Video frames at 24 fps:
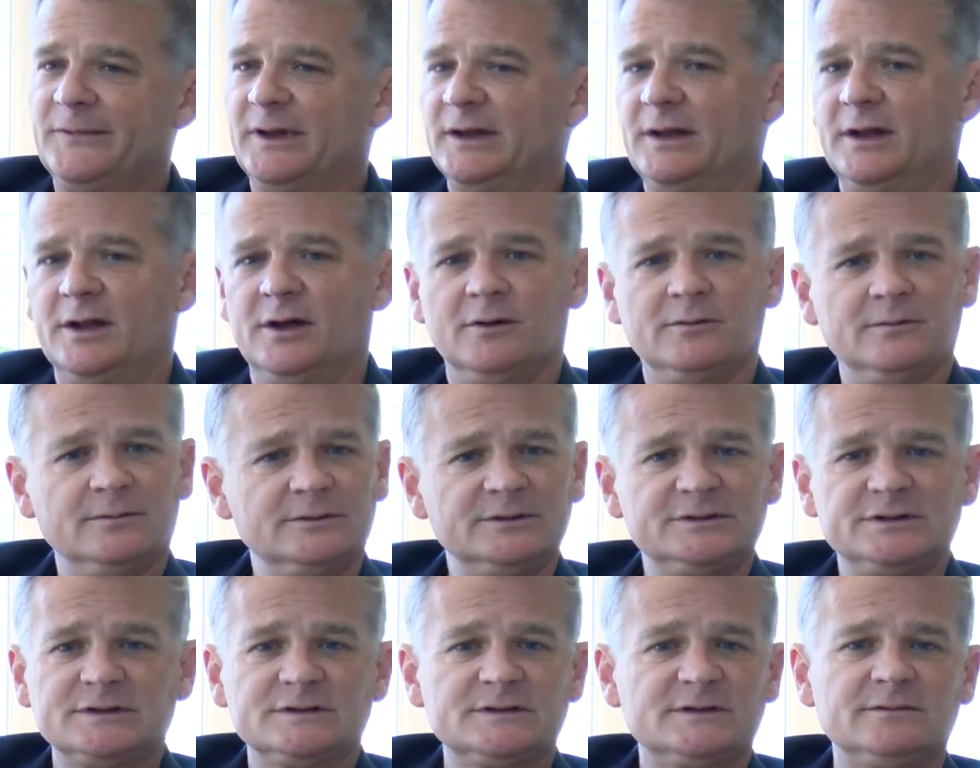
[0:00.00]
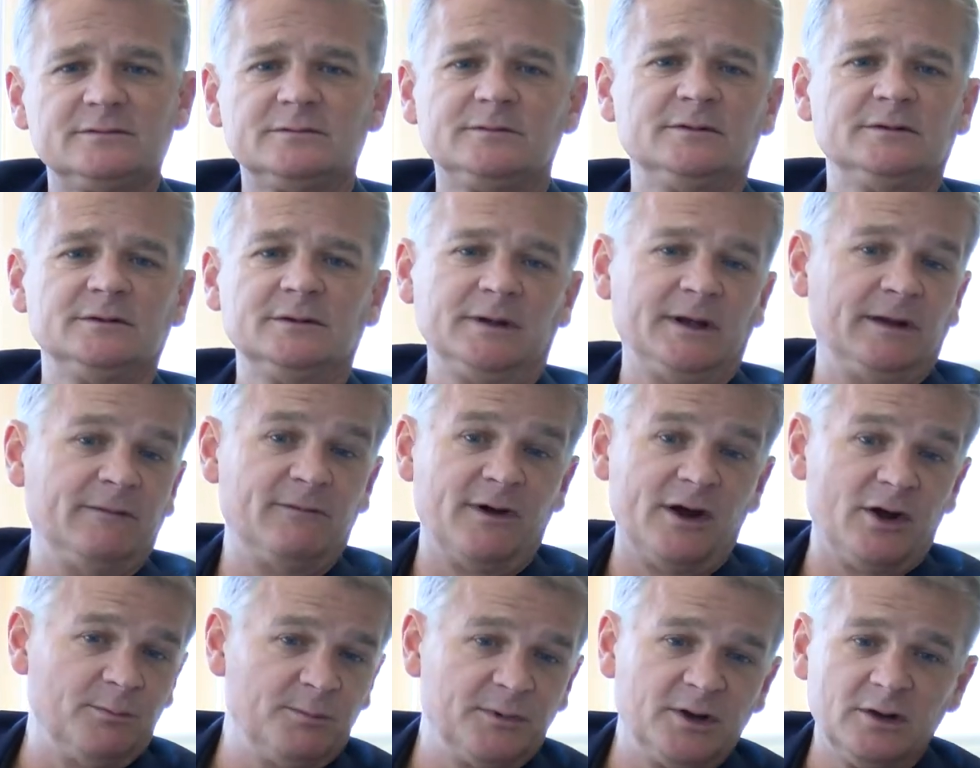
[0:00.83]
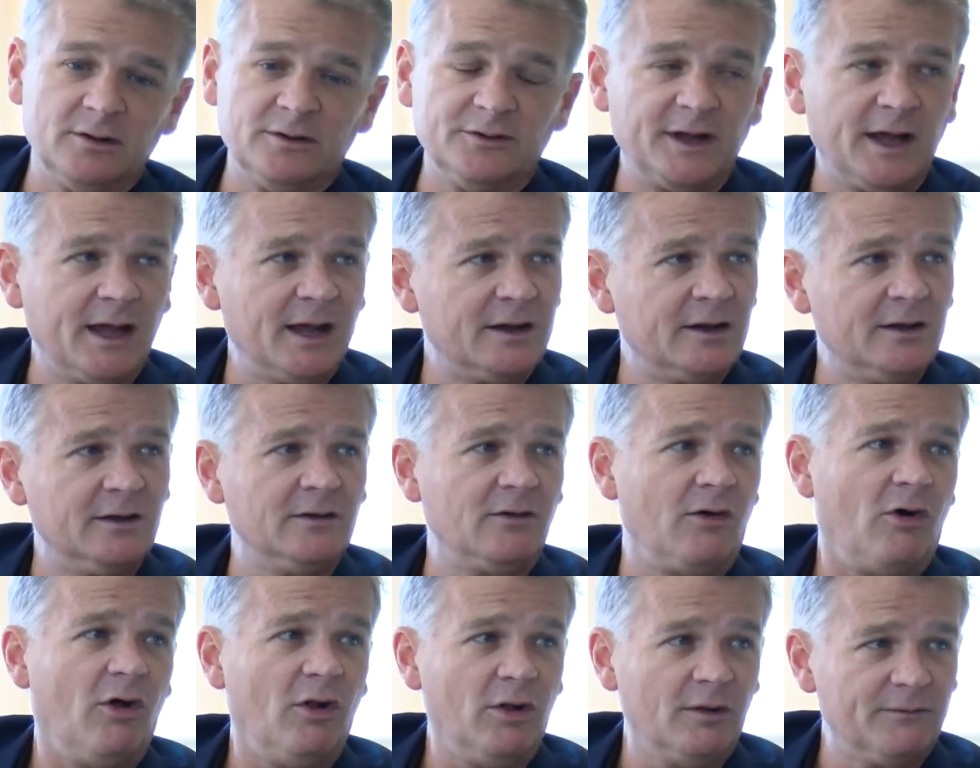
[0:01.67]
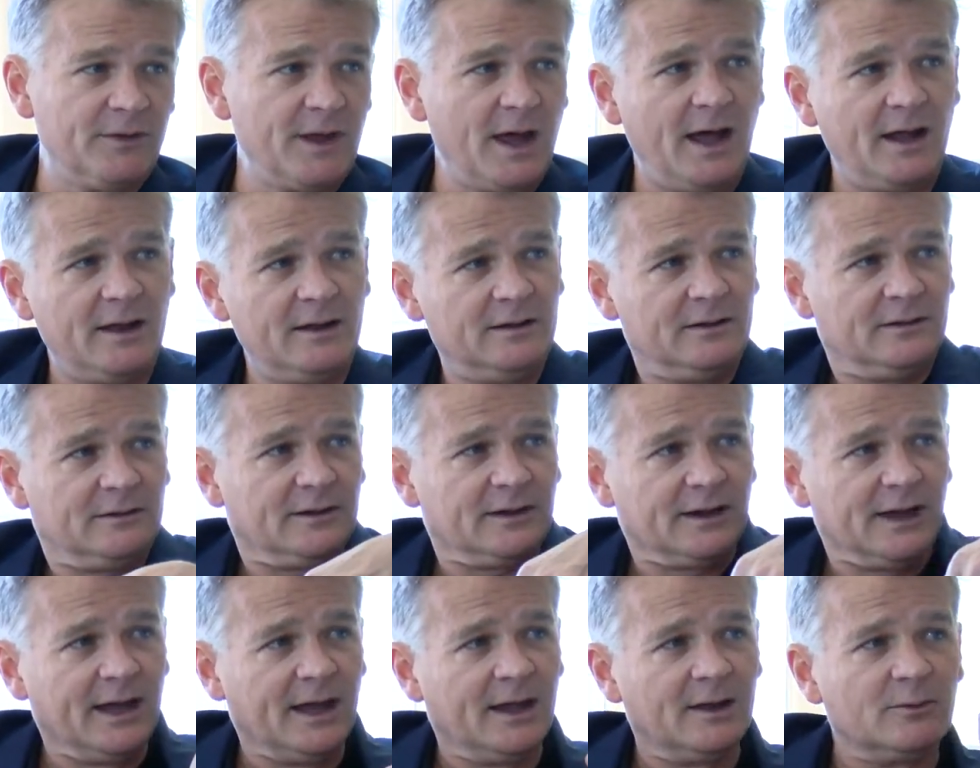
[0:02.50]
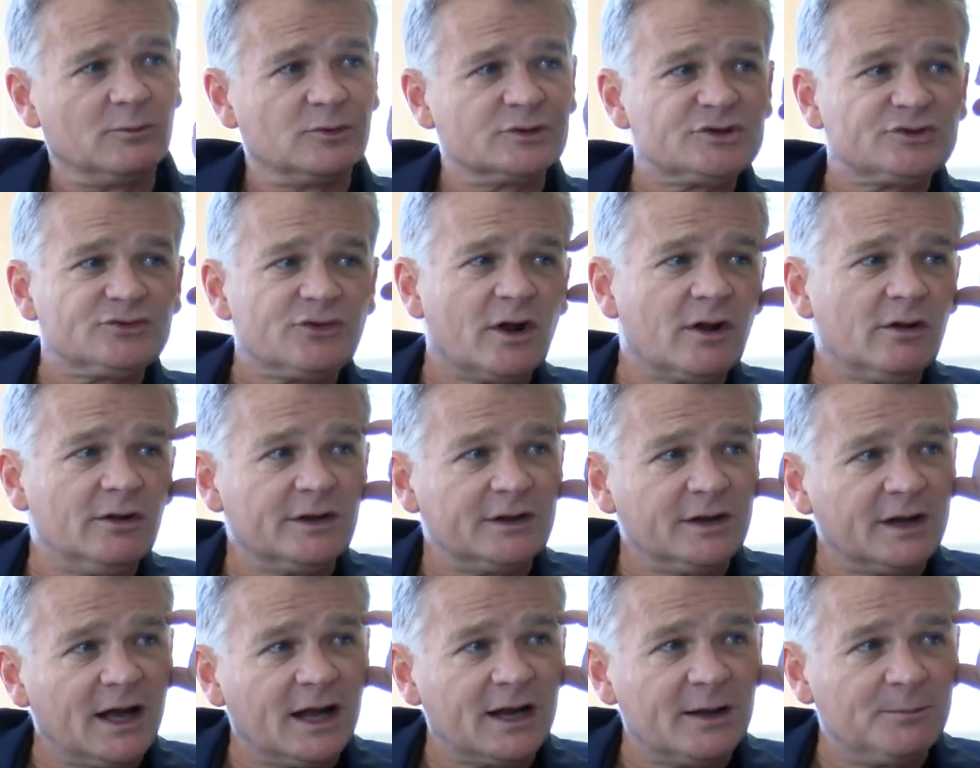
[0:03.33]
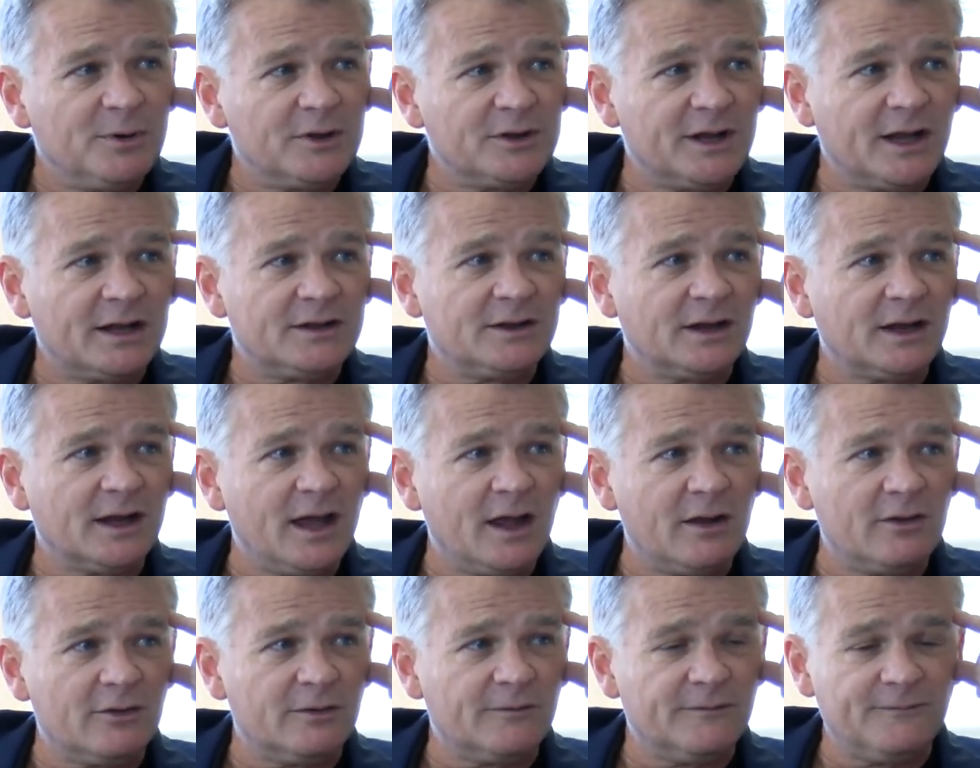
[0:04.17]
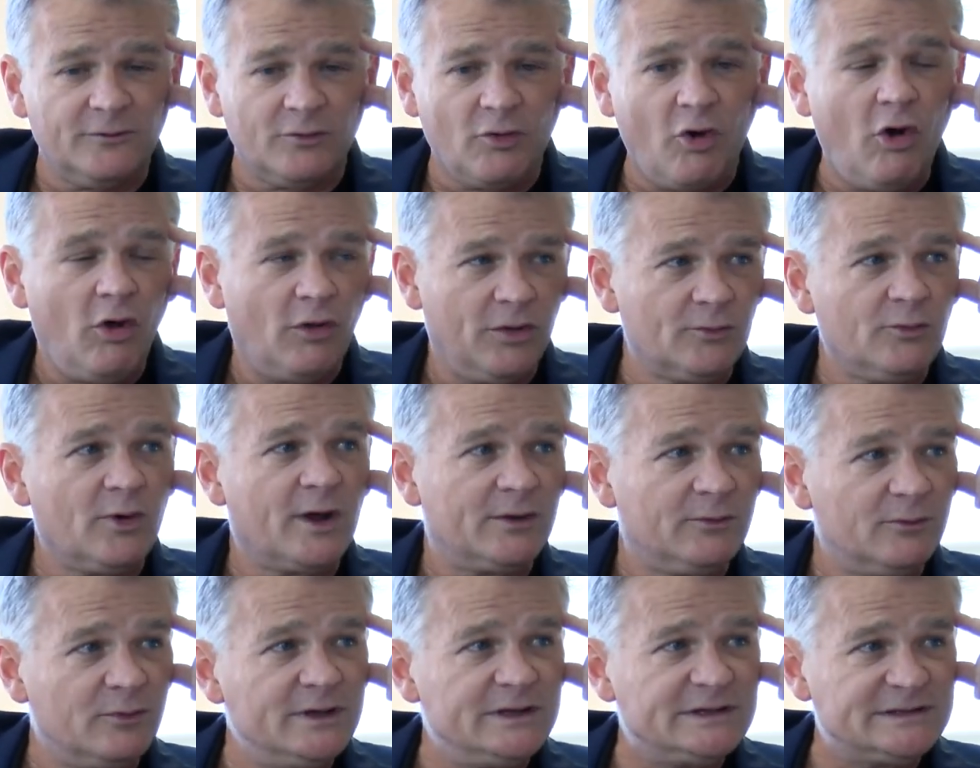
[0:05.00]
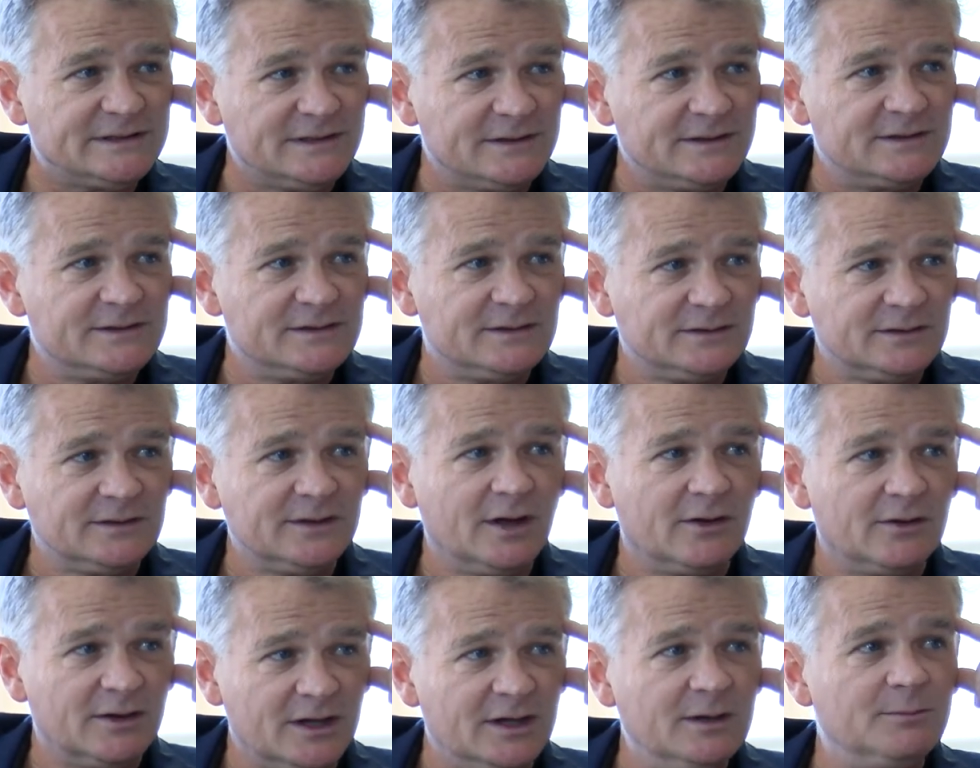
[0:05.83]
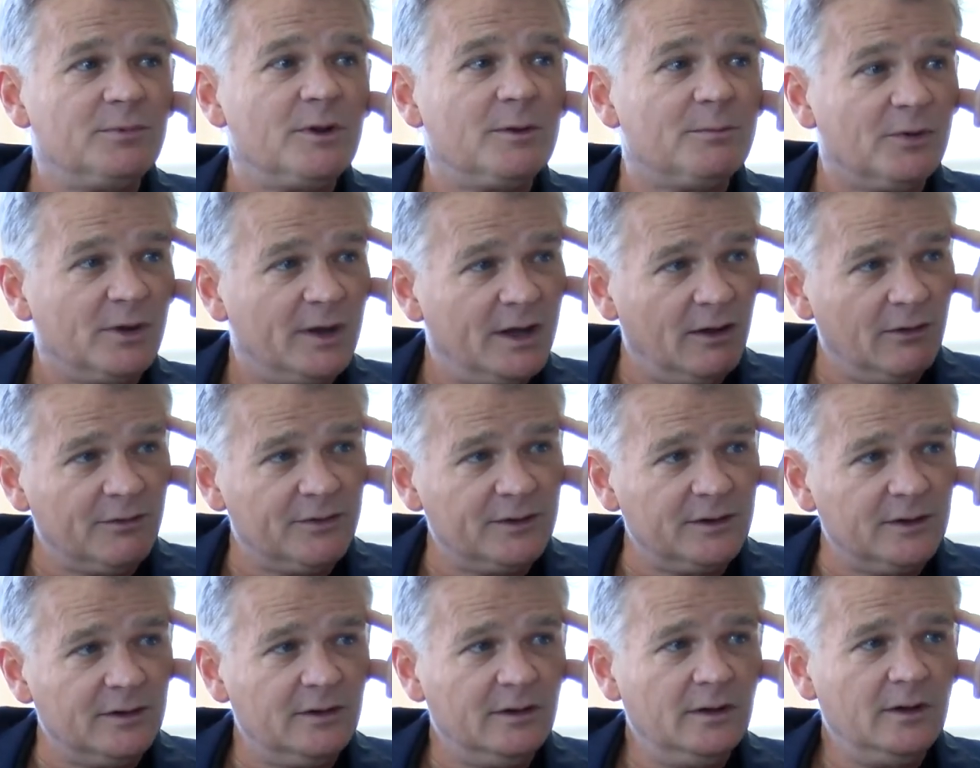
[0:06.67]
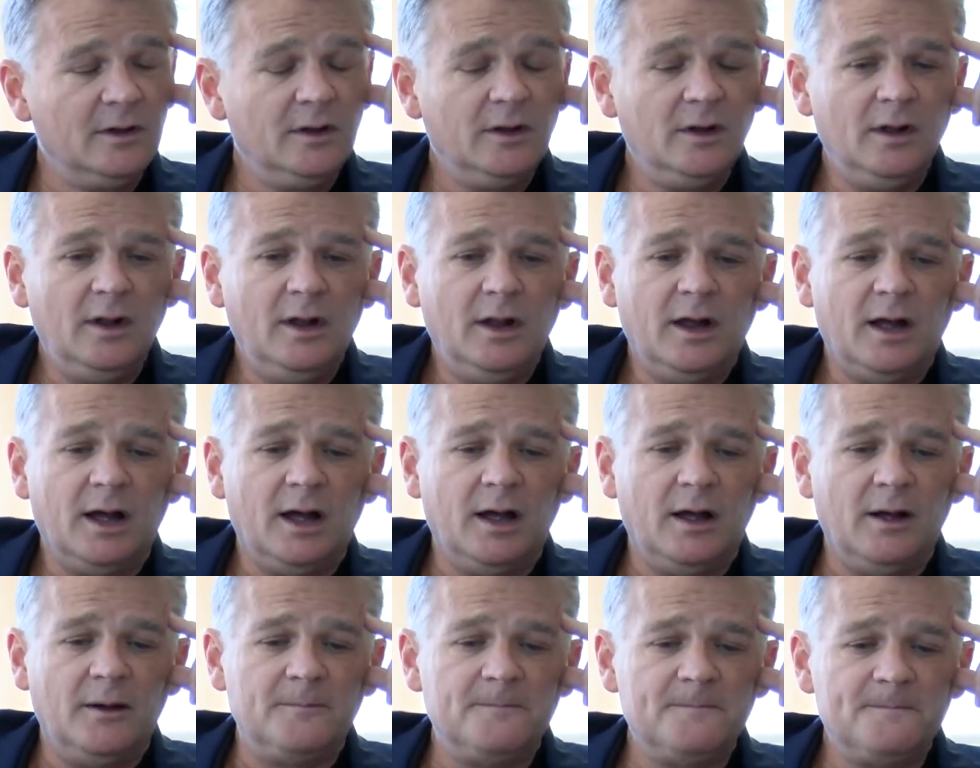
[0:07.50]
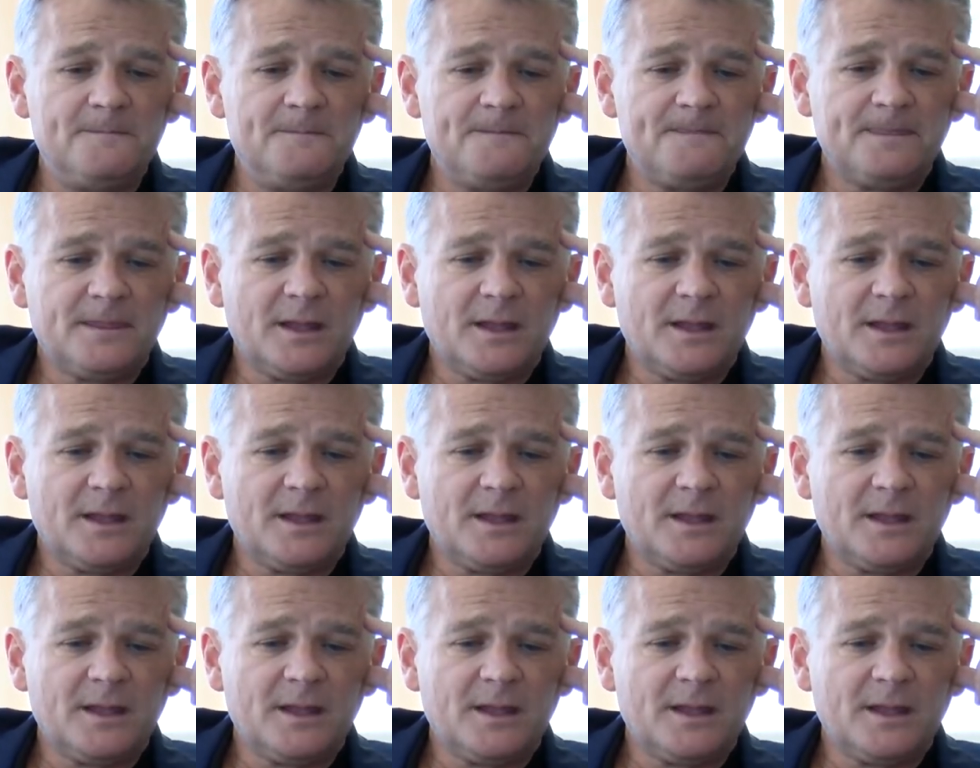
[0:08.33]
you know just environmental data all of that and we're struggling to kind of put that together for all the right reasons you know to keep people healthy um,